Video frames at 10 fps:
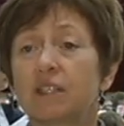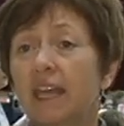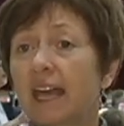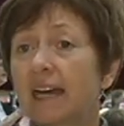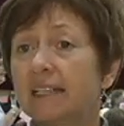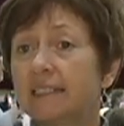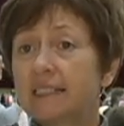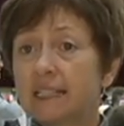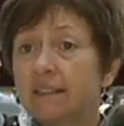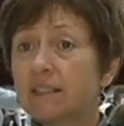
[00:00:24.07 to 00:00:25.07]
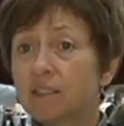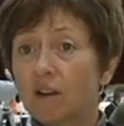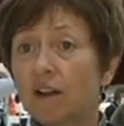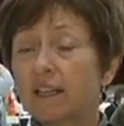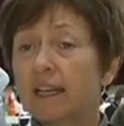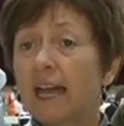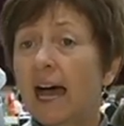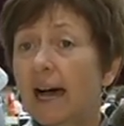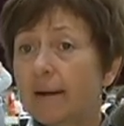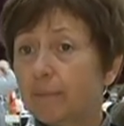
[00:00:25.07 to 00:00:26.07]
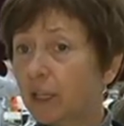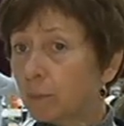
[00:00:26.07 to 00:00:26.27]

to get sealants on